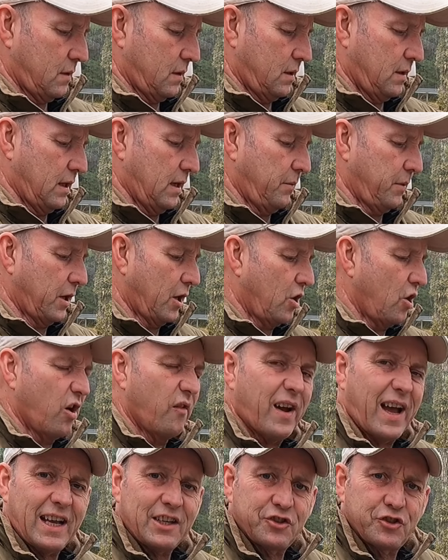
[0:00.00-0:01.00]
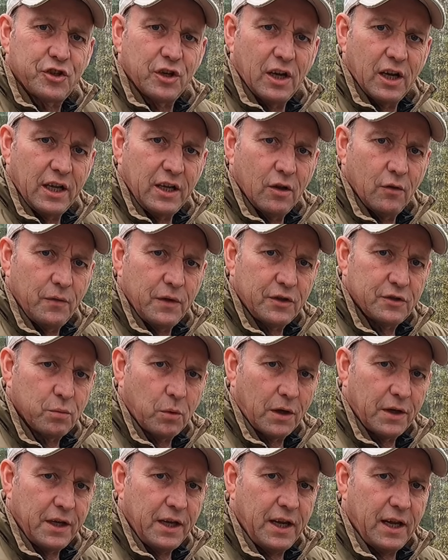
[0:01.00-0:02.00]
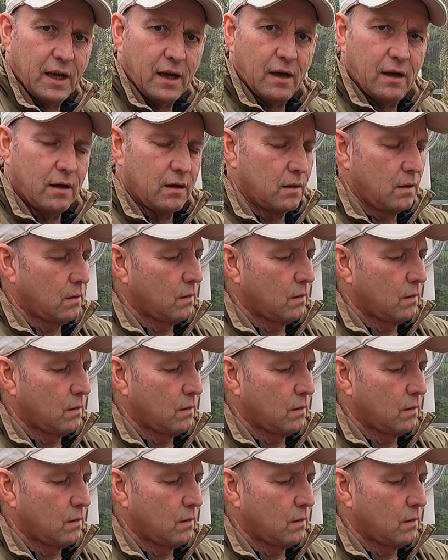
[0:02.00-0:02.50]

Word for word: And there we go. I've actually, on this one here,